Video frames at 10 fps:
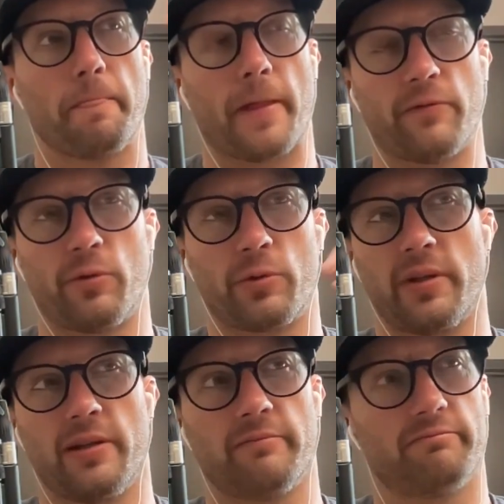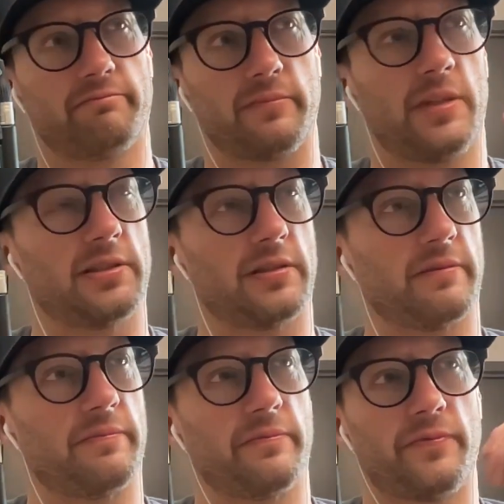I rolled with him. He's a
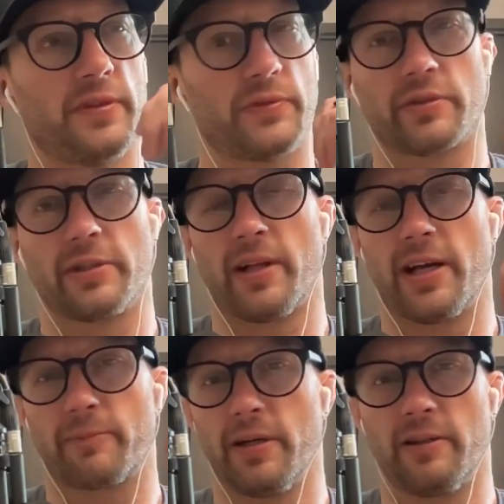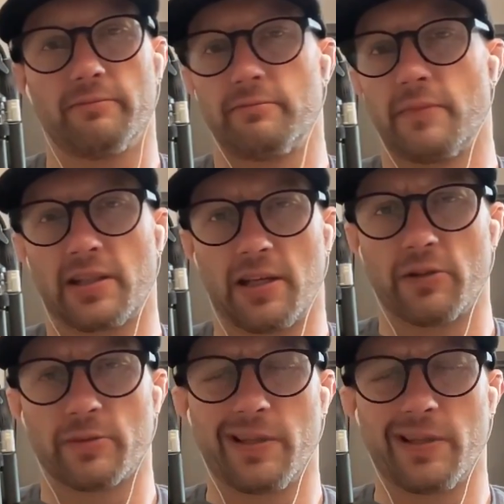5th degree black belt, like kills me.